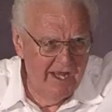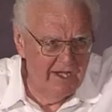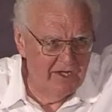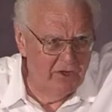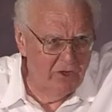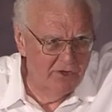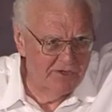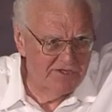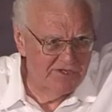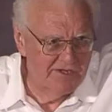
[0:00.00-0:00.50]
It
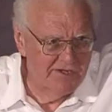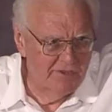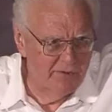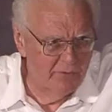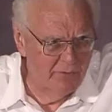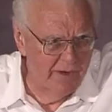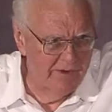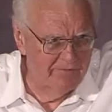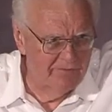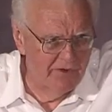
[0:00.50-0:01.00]
goes to the
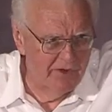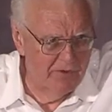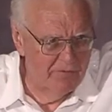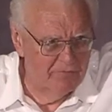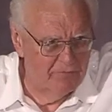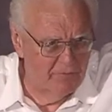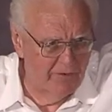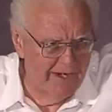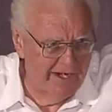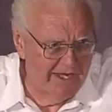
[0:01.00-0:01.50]
river
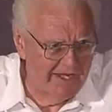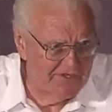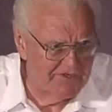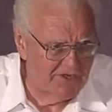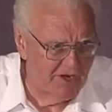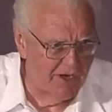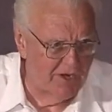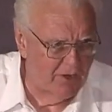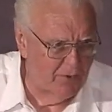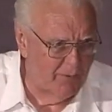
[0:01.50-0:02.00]
Euphrates
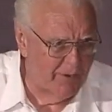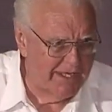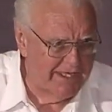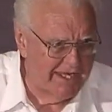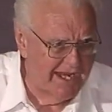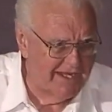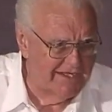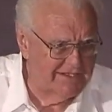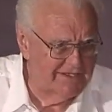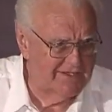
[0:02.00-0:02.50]
all the way
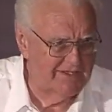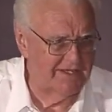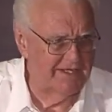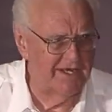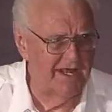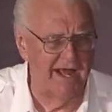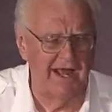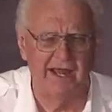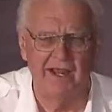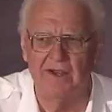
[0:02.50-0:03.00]
down to the
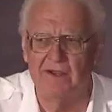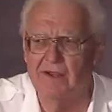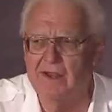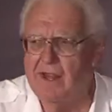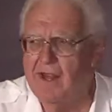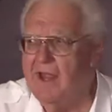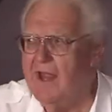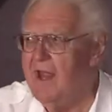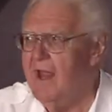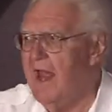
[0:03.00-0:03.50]
Nile.
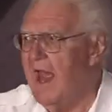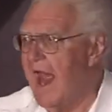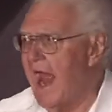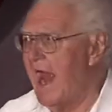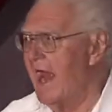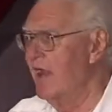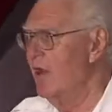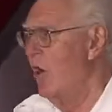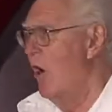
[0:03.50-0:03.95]
And